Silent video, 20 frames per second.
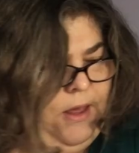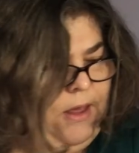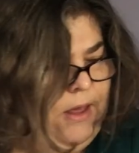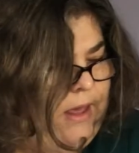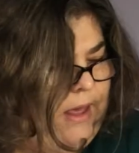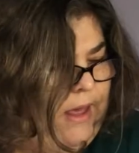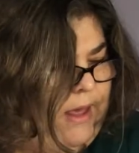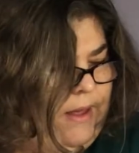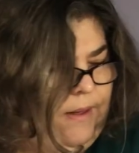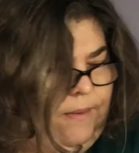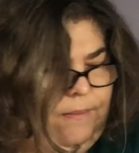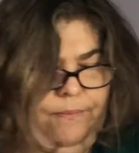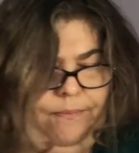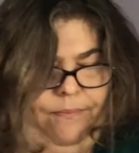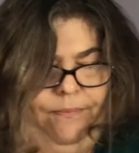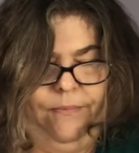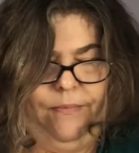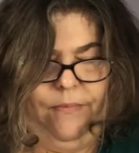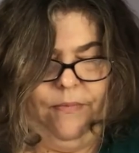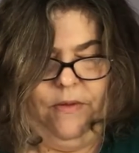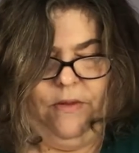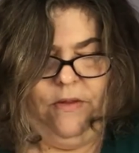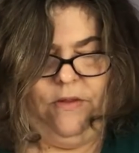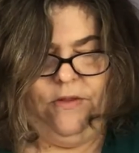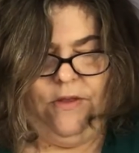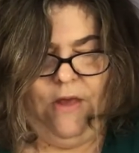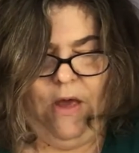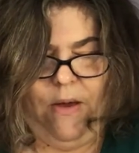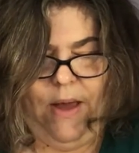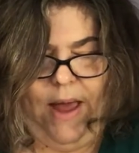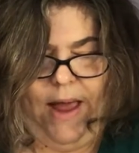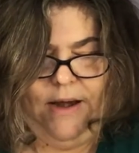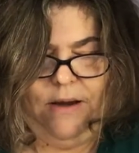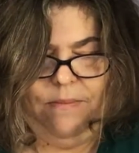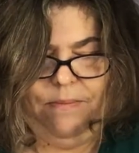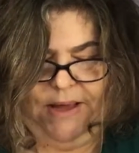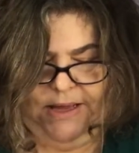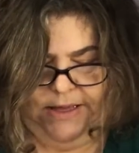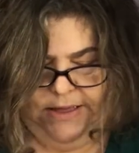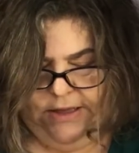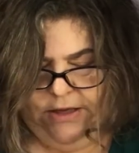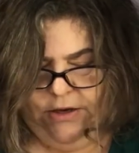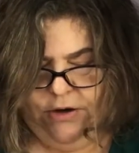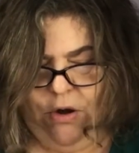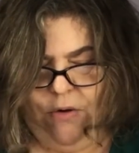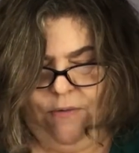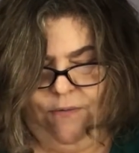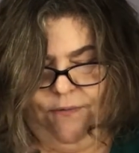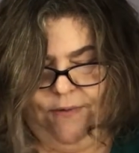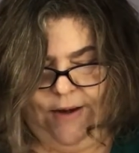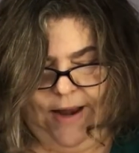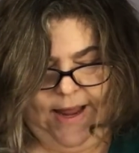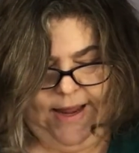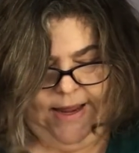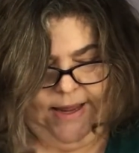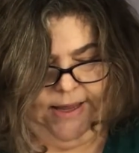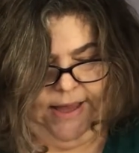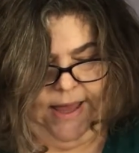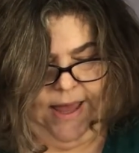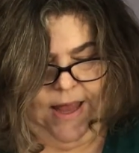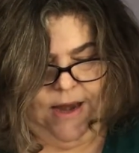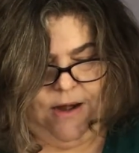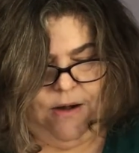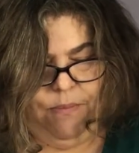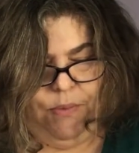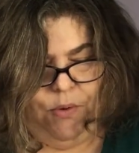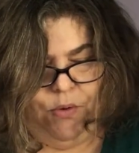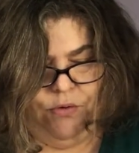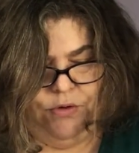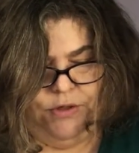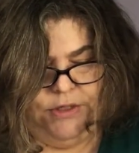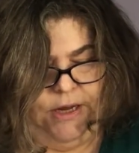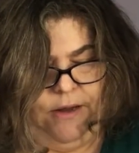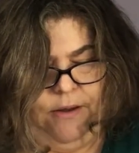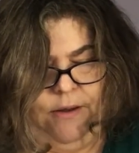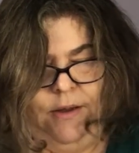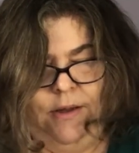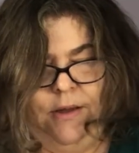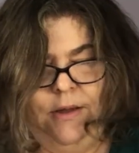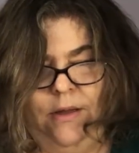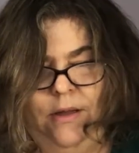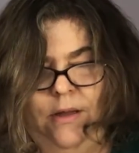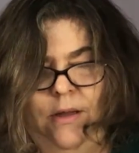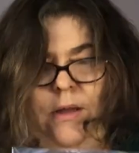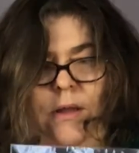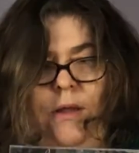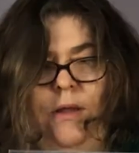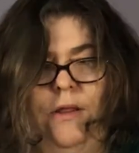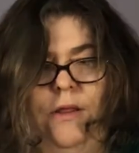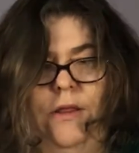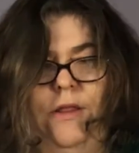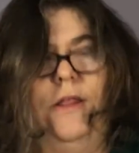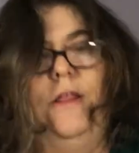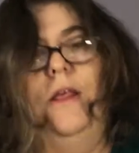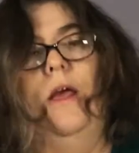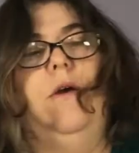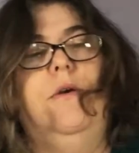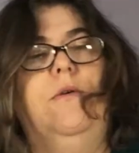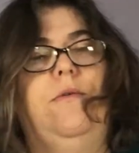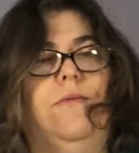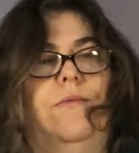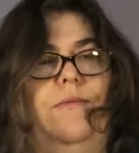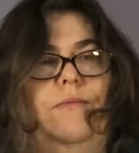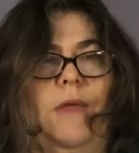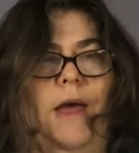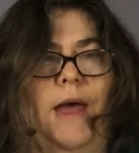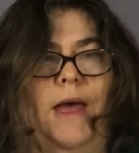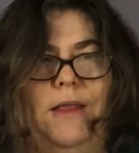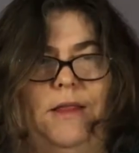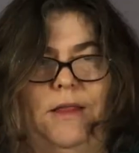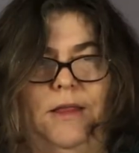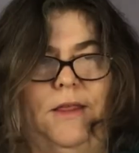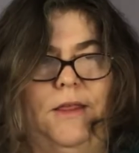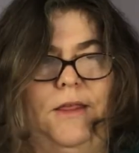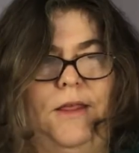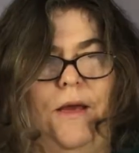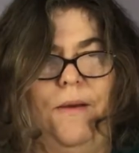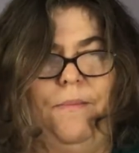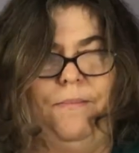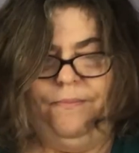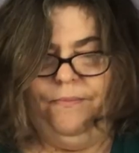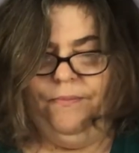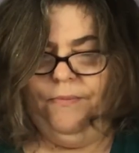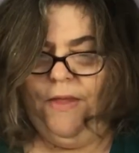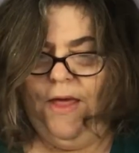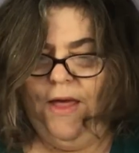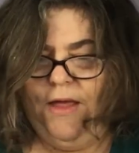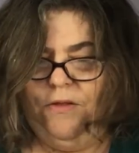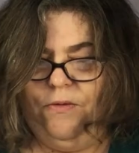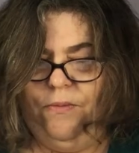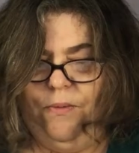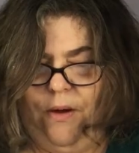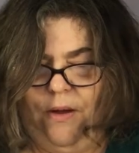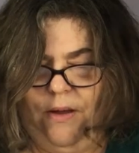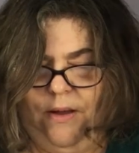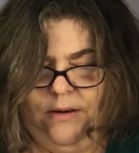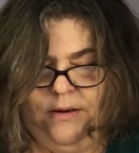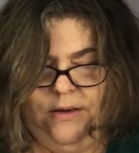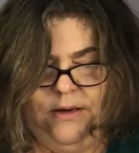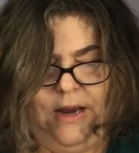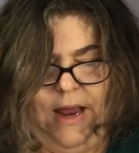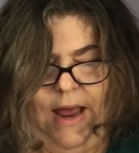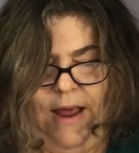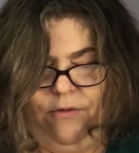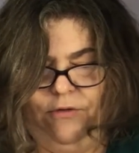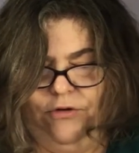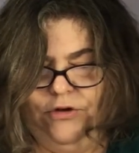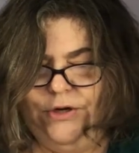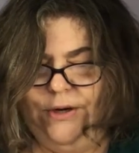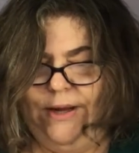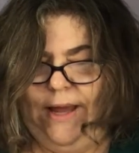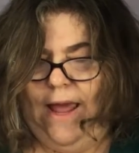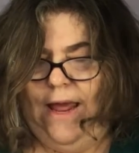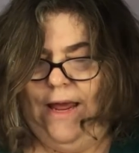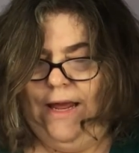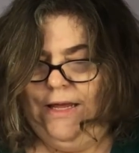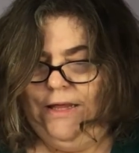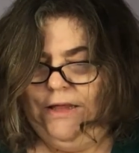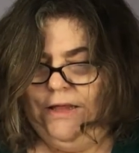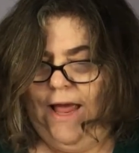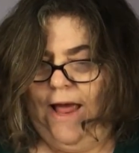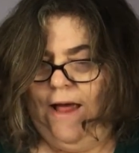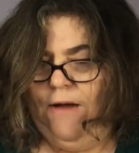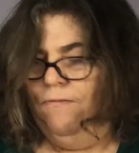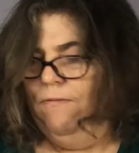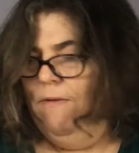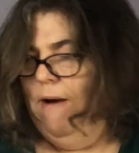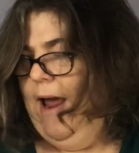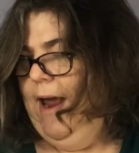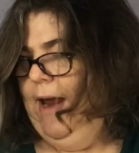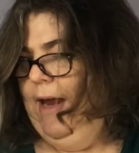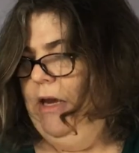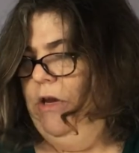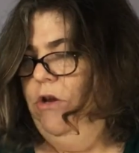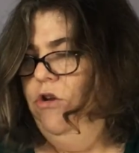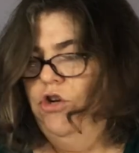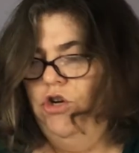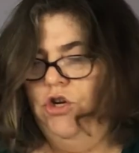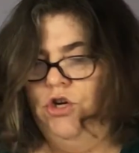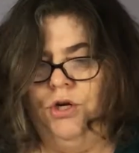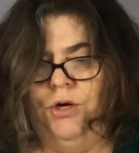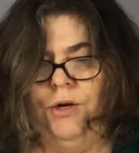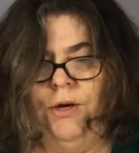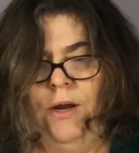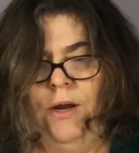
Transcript: And a big snowflake and a border. So that's what else you get in that range.